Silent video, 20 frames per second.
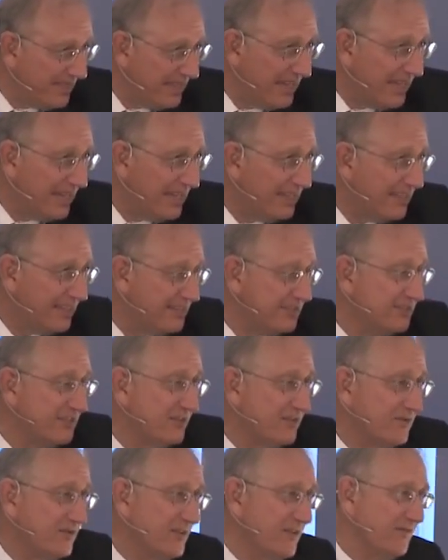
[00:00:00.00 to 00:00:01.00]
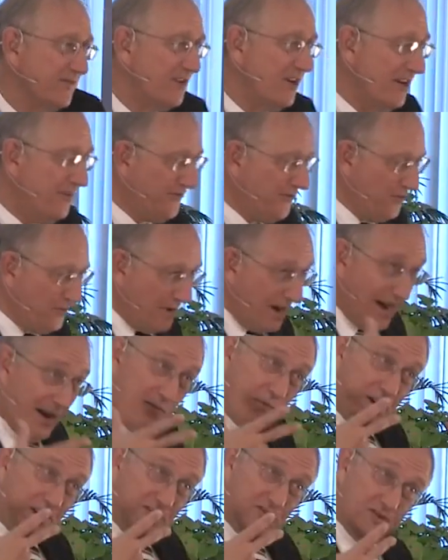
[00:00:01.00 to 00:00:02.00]
there that she could have gone to? I
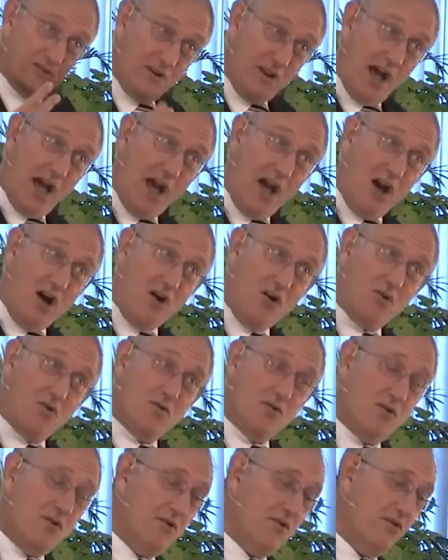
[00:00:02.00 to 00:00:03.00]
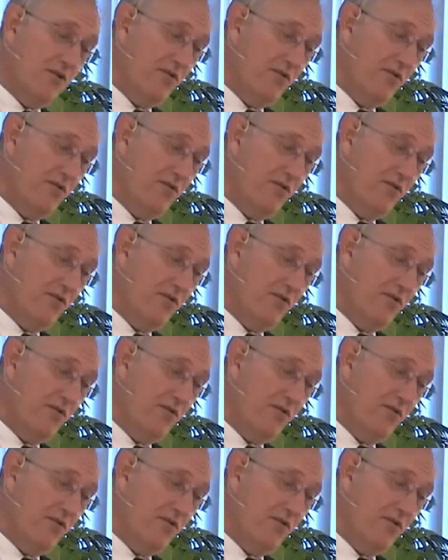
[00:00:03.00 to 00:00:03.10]
want to know.